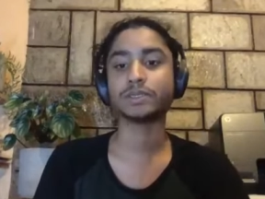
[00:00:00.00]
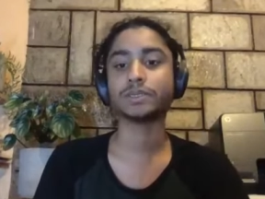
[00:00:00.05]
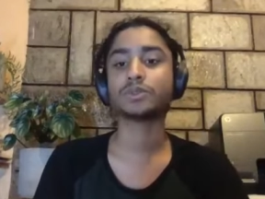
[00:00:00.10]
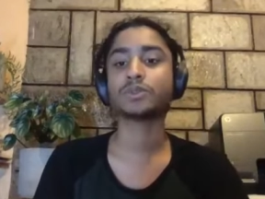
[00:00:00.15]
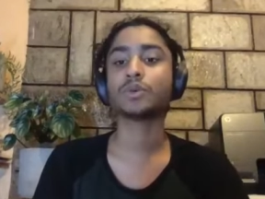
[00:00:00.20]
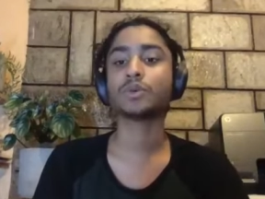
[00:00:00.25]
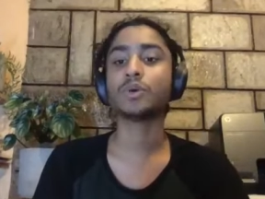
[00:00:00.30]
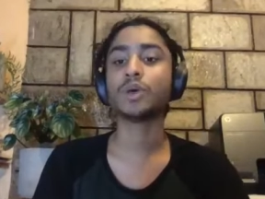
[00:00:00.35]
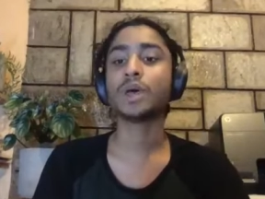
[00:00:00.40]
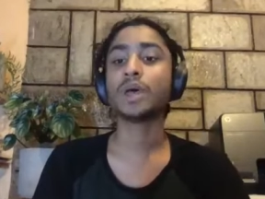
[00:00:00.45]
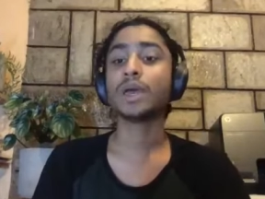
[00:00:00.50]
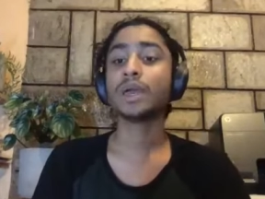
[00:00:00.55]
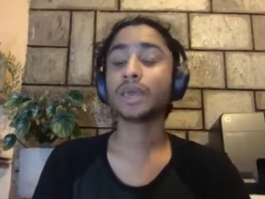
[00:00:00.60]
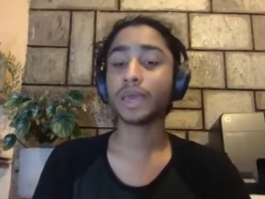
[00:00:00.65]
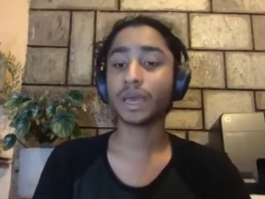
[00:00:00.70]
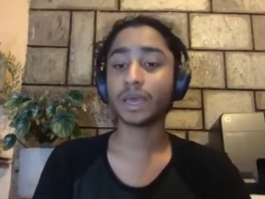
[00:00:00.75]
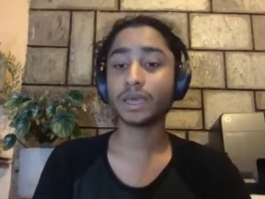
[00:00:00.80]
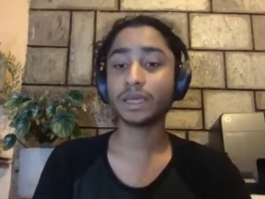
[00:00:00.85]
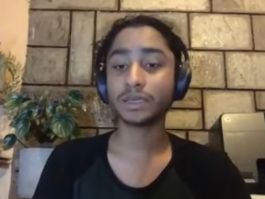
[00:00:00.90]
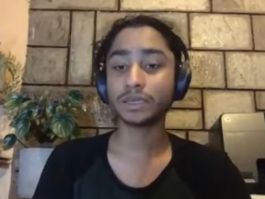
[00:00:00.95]
So
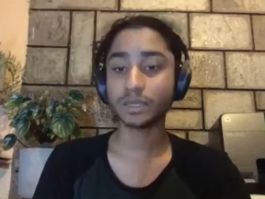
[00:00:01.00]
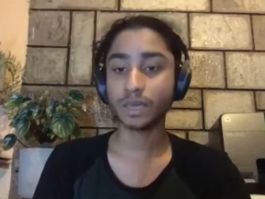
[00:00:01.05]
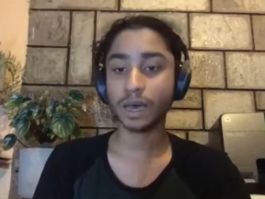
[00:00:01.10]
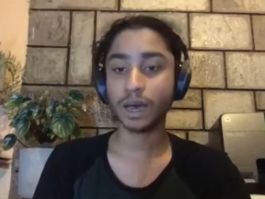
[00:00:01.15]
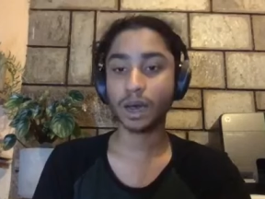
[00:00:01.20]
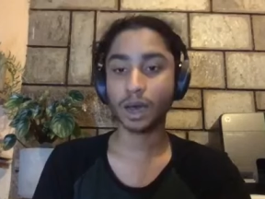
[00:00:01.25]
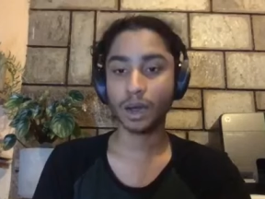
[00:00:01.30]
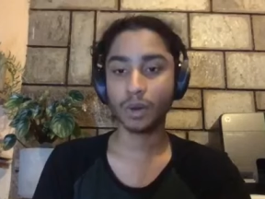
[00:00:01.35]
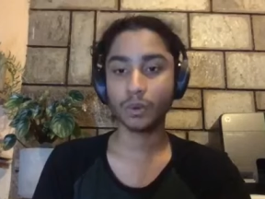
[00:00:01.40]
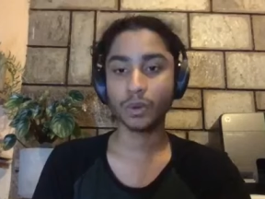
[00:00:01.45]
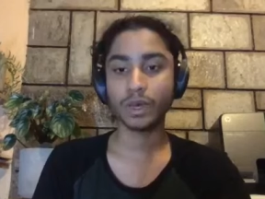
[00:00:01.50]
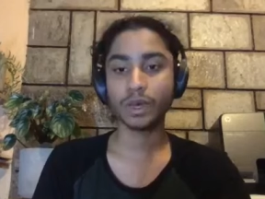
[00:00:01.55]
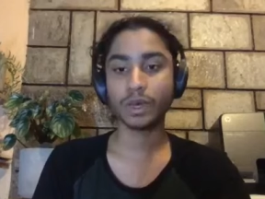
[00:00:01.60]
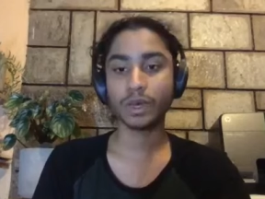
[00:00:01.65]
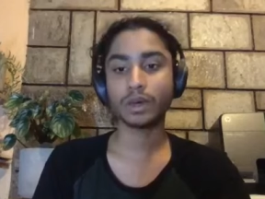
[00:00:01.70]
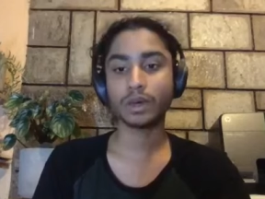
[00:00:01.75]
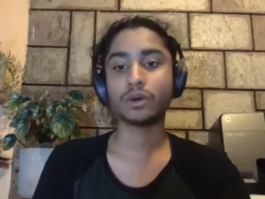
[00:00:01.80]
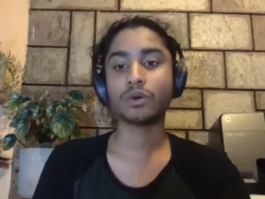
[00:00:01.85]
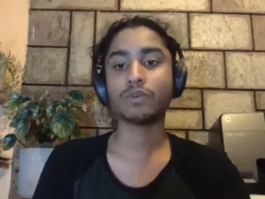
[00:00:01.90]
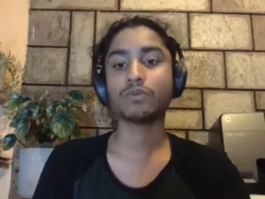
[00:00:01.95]
Kenyans are aware
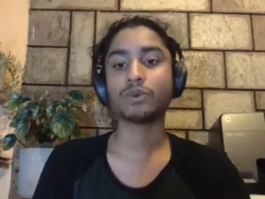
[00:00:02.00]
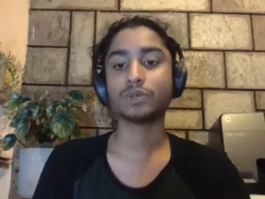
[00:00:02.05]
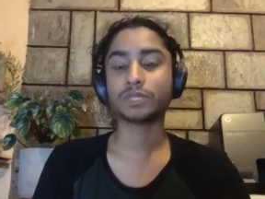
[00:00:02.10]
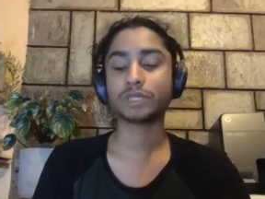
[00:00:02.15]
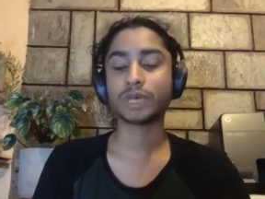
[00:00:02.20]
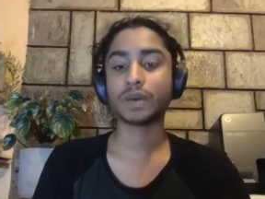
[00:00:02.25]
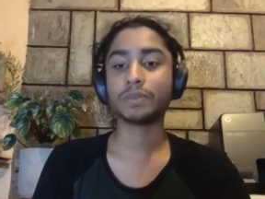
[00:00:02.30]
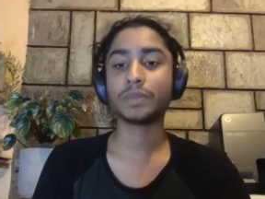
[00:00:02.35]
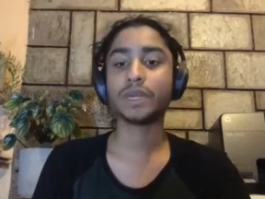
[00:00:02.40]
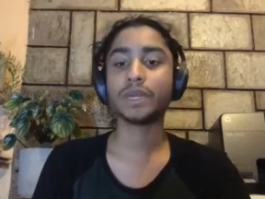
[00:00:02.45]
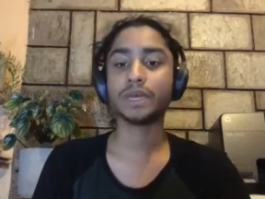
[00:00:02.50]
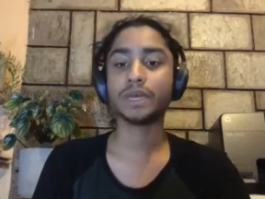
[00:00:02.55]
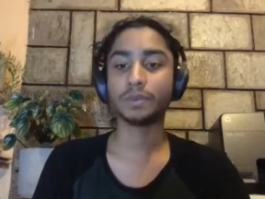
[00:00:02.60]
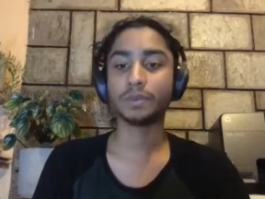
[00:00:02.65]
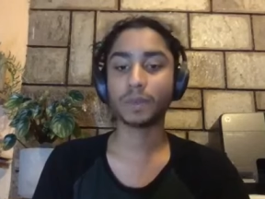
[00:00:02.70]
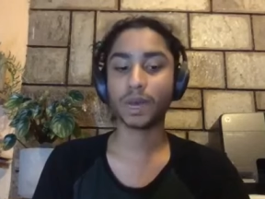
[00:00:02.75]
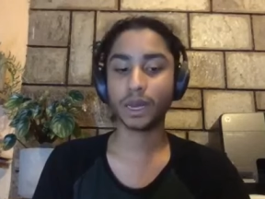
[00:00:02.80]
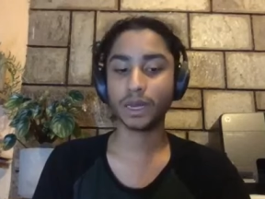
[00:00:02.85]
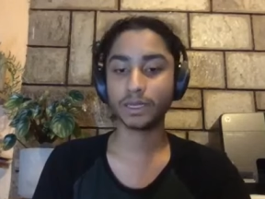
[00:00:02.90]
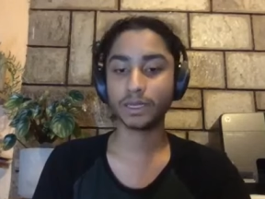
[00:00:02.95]
of what's happening in
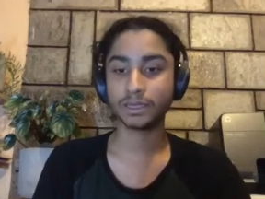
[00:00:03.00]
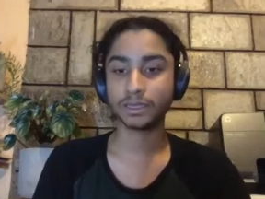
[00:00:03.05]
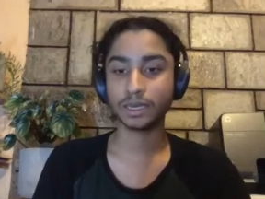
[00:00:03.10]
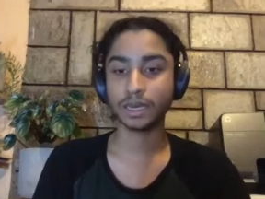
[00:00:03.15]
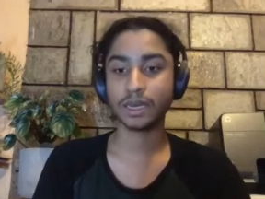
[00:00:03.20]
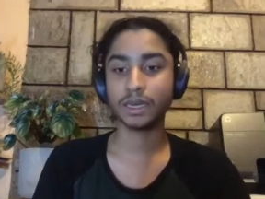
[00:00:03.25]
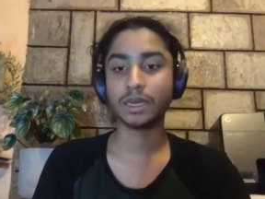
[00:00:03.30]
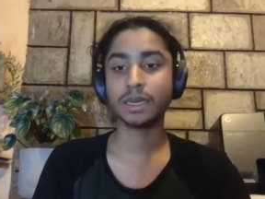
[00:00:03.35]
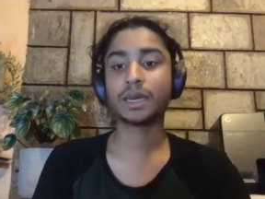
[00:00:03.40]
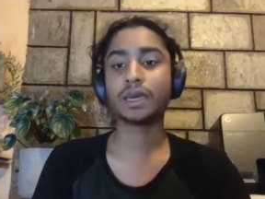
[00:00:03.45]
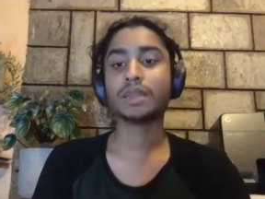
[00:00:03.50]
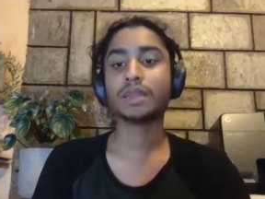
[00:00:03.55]
Palestine.